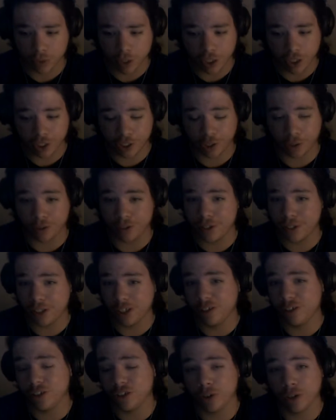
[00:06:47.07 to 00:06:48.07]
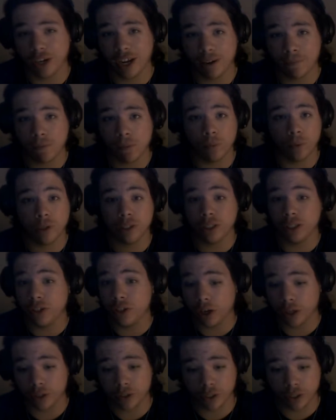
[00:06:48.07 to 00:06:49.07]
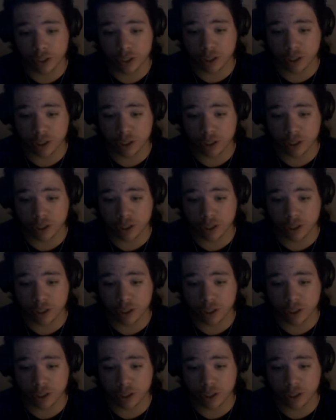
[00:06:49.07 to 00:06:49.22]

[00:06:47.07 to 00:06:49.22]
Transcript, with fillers: You know, the series is going to have a really dark turn